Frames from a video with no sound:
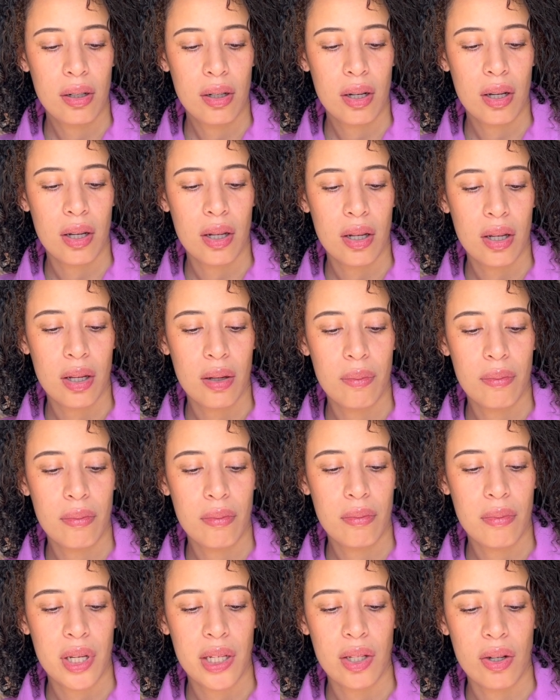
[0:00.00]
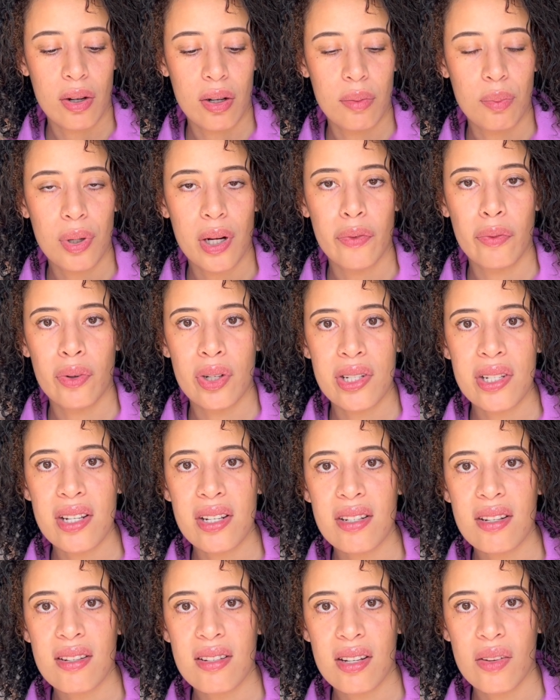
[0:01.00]
my yarn
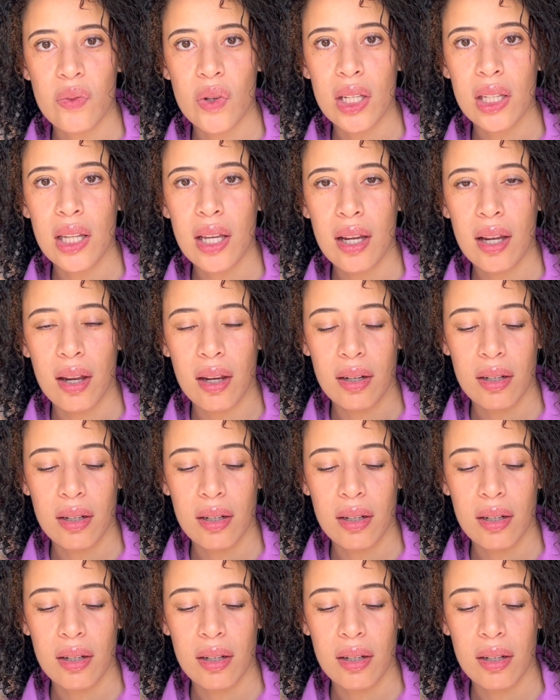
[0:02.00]
preferences and stuff like that,